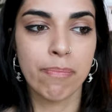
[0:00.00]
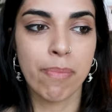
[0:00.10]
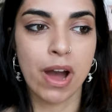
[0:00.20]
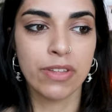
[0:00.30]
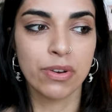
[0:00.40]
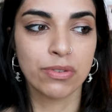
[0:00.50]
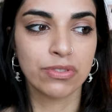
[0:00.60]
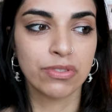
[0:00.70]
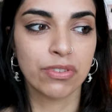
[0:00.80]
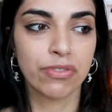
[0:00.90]
by
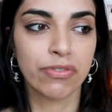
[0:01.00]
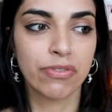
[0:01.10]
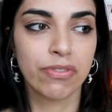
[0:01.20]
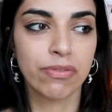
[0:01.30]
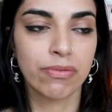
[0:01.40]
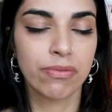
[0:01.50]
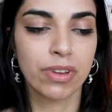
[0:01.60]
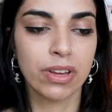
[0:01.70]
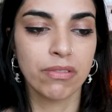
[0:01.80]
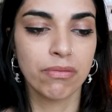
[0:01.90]
those sort of
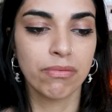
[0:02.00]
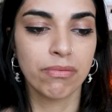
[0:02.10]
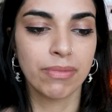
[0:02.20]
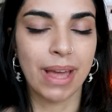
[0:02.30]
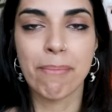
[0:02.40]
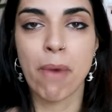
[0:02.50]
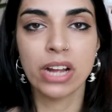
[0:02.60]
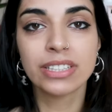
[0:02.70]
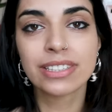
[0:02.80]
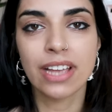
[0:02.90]
that
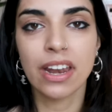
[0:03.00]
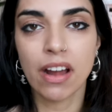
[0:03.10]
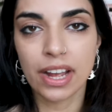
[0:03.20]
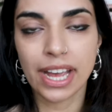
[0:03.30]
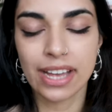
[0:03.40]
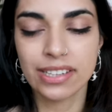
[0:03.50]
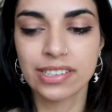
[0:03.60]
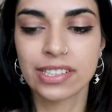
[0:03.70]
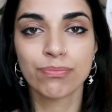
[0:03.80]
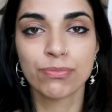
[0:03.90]
mindset, I
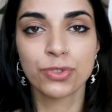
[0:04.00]
guess.